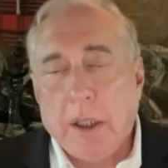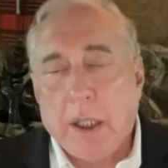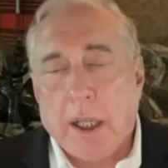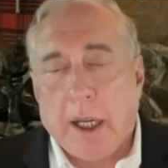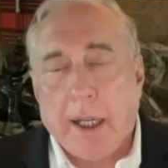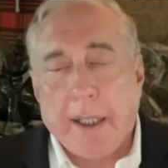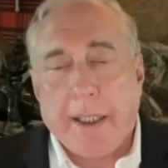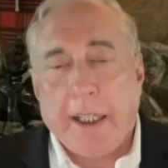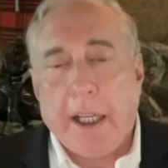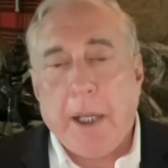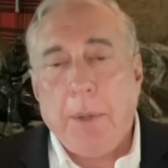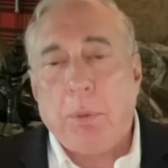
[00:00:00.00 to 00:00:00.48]

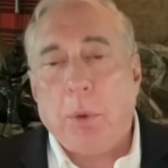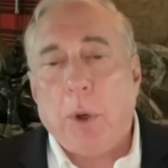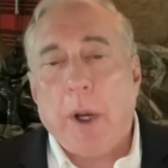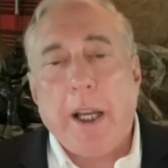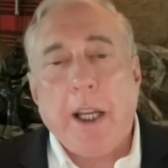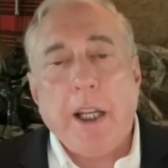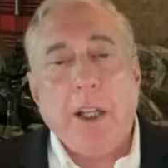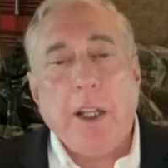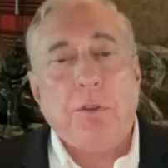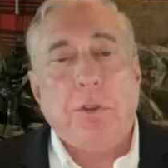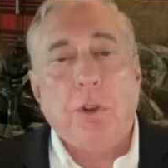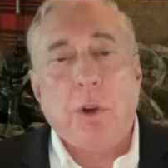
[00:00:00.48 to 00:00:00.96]
I keep
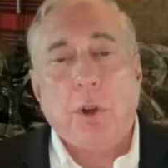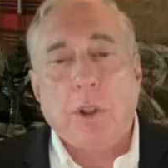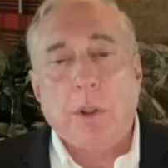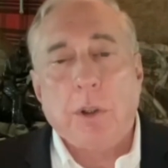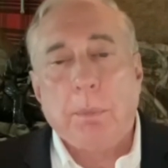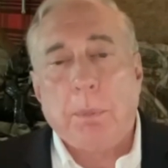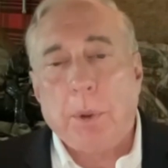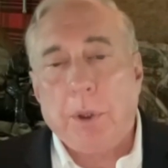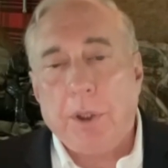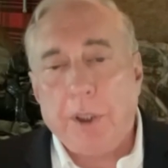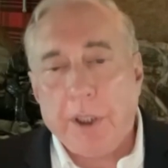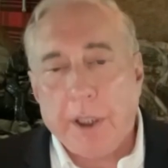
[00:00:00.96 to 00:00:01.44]
waiting for them,
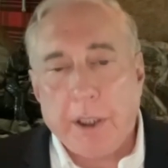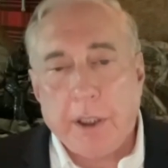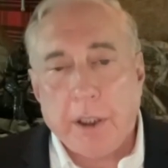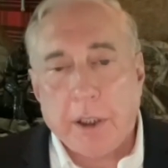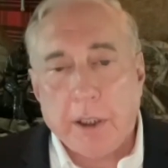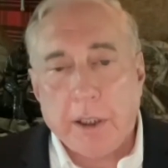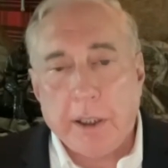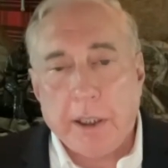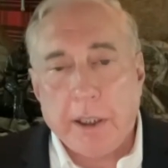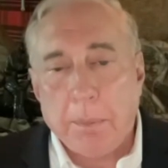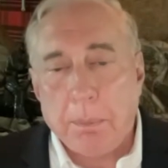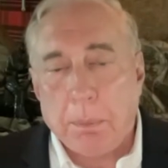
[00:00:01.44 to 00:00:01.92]

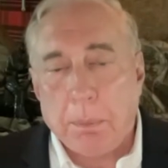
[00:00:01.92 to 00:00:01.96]
particularly in